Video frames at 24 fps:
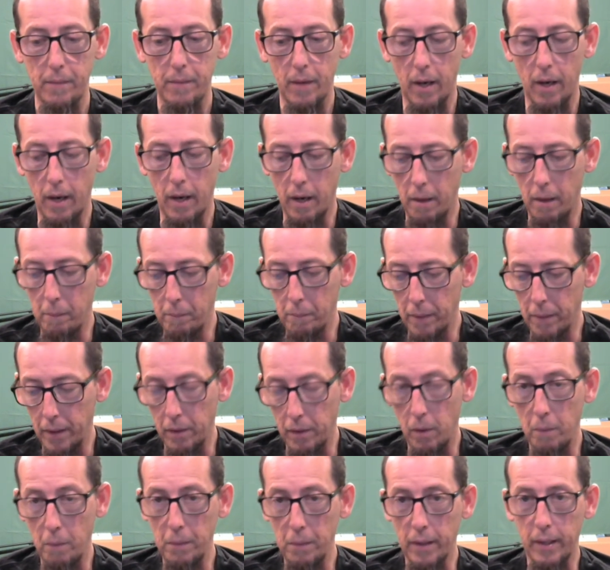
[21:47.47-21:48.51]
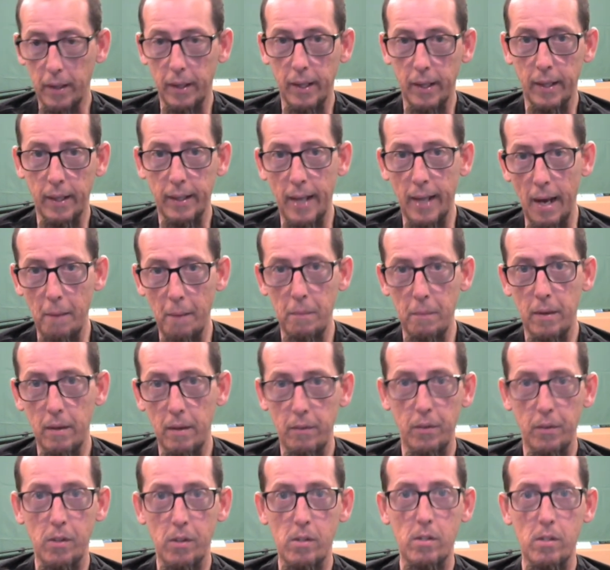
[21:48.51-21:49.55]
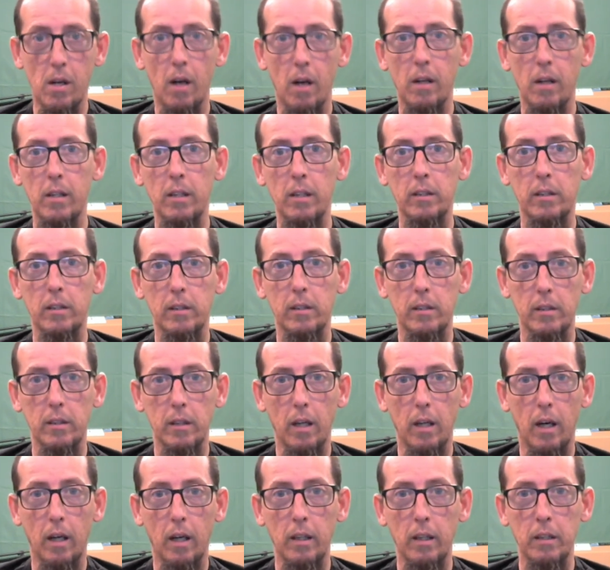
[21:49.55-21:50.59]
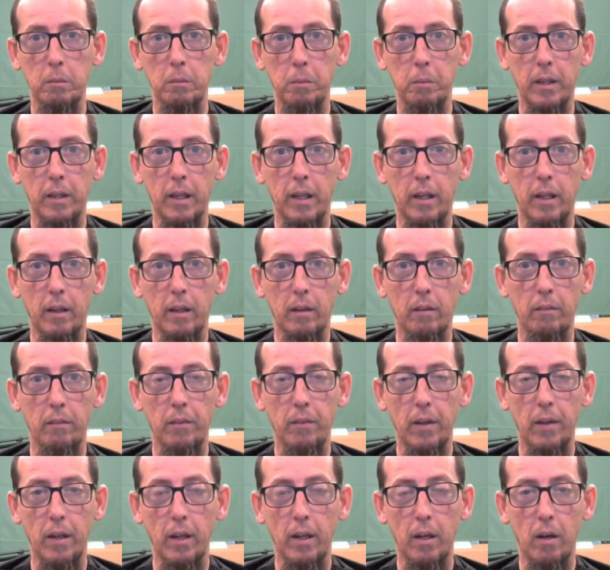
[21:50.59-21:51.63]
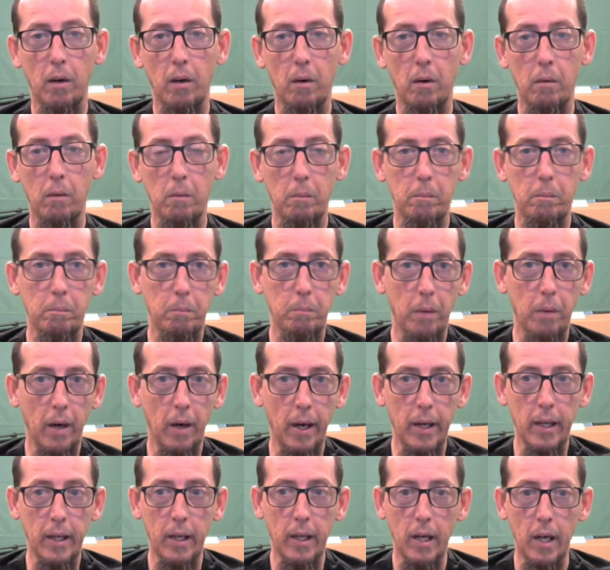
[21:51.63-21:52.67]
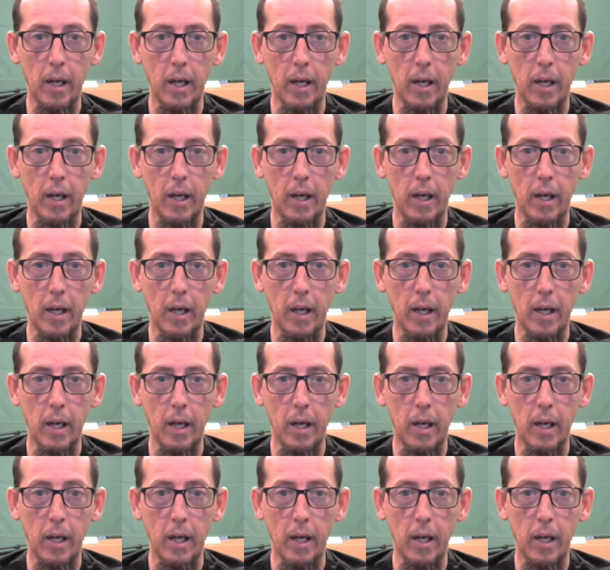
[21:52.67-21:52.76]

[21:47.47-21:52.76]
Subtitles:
I know I'm not going to get that many views on this particular video, but